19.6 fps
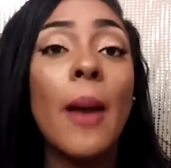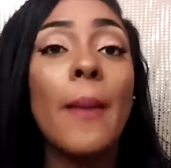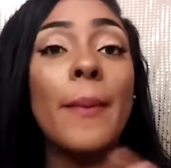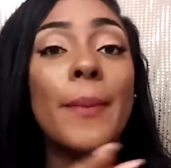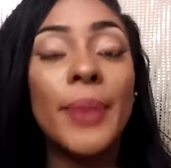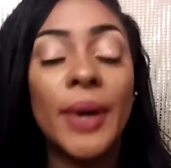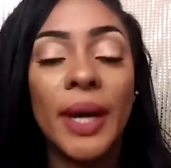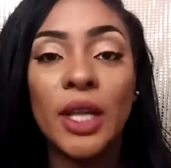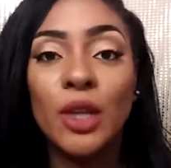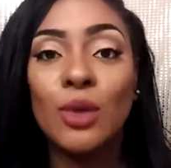
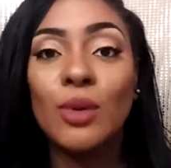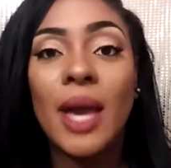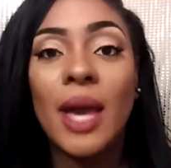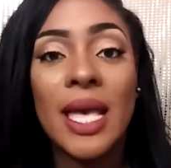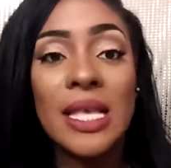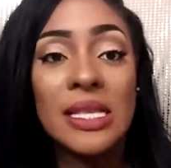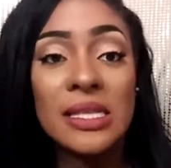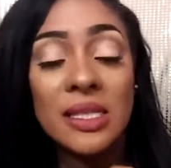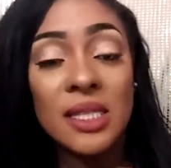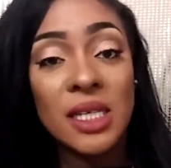But you
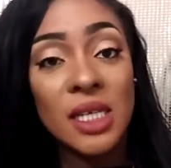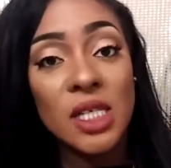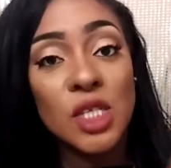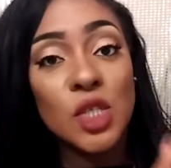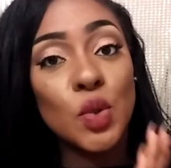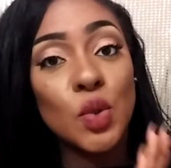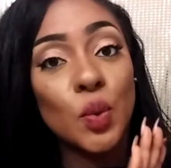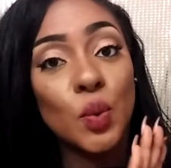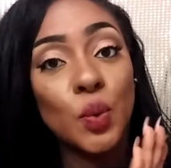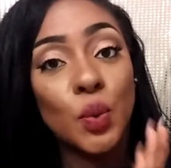guys,
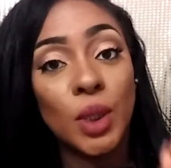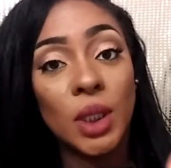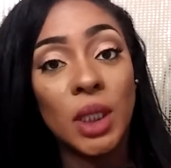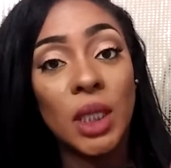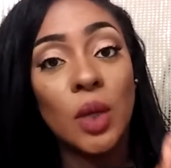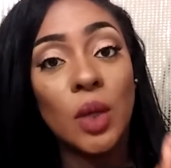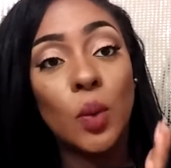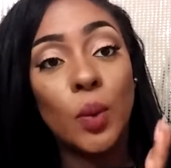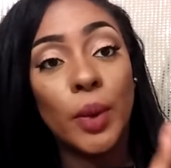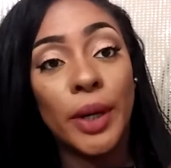this
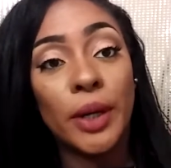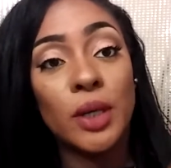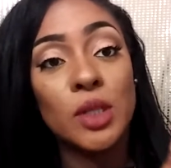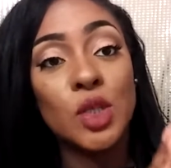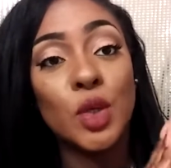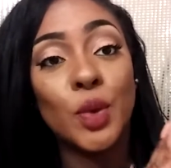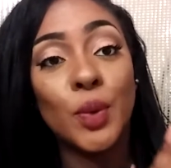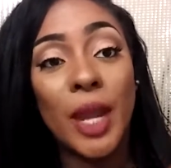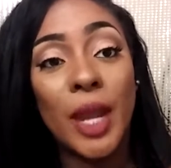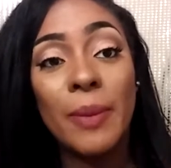really
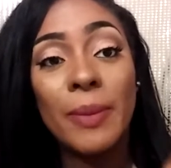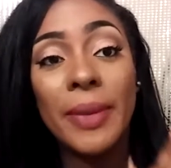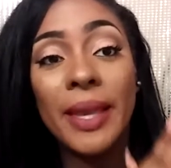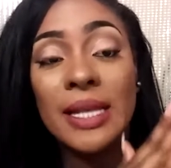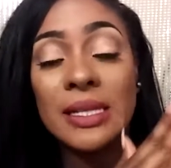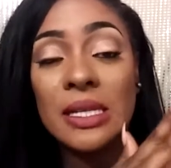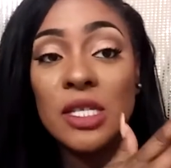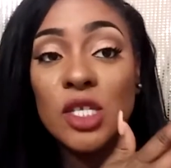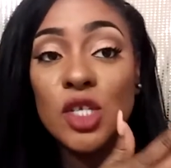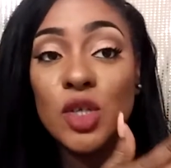works great
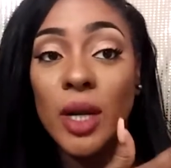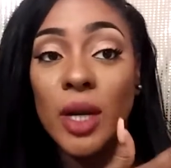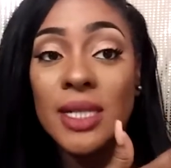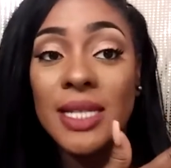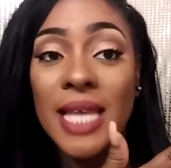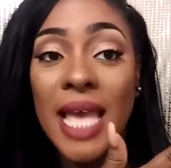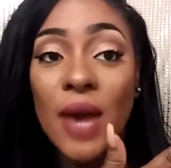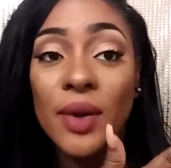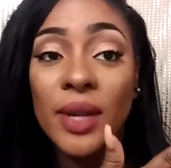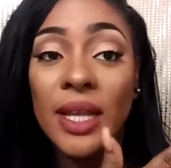because it
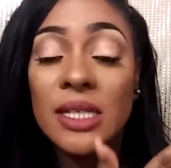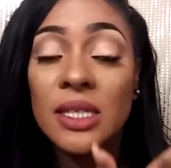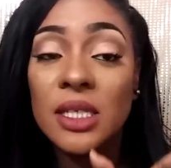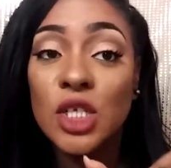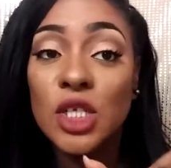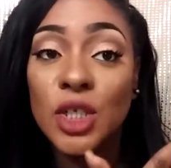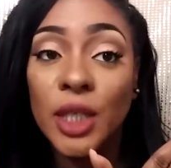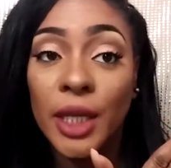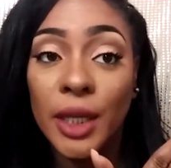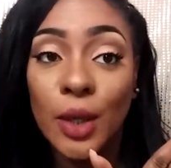starts out as a
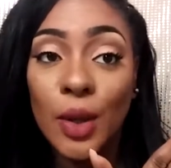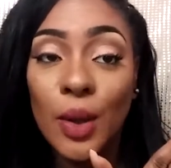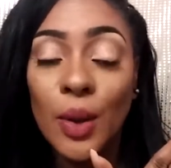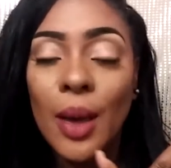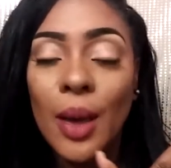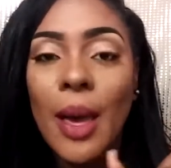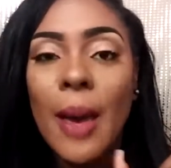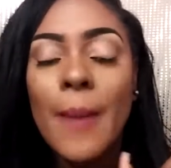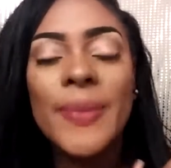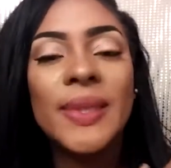
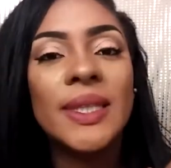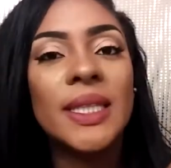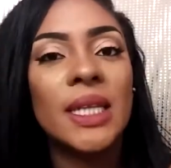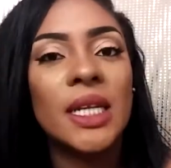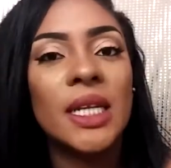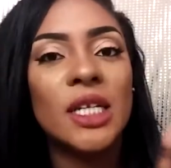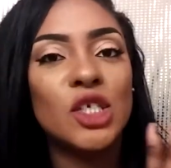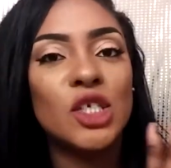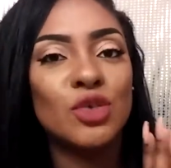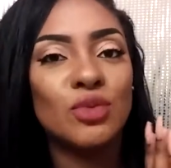gel, but then
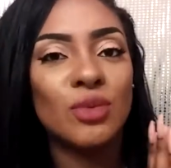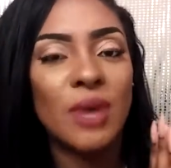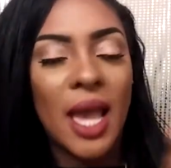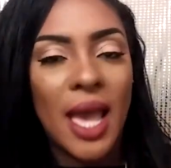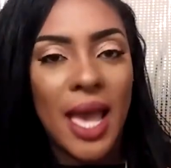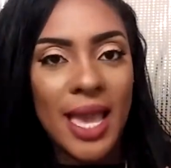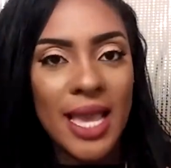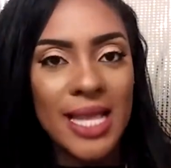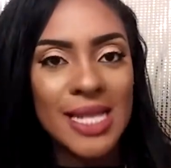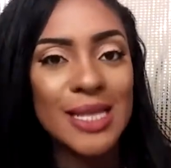it
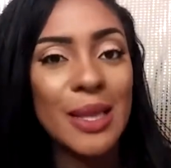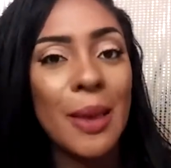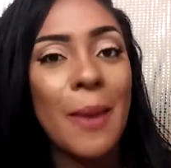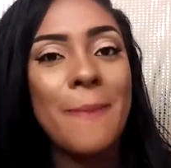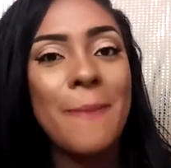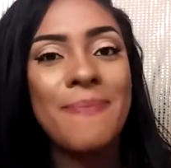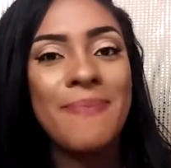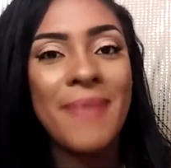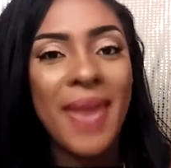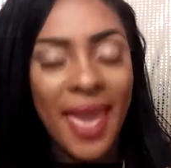dries
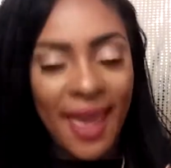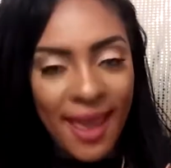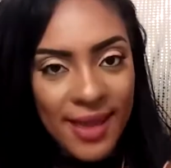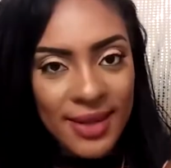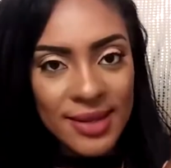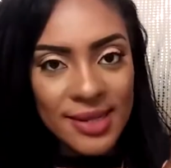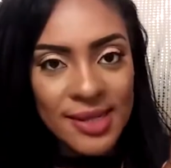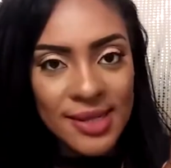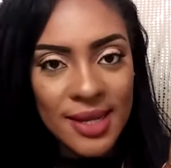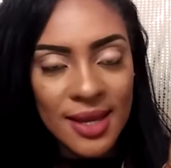
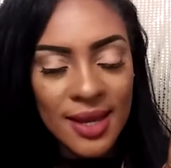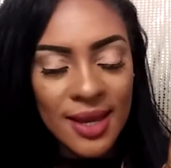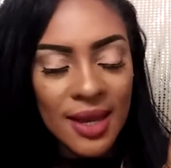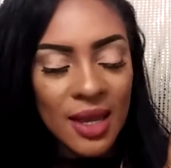matte.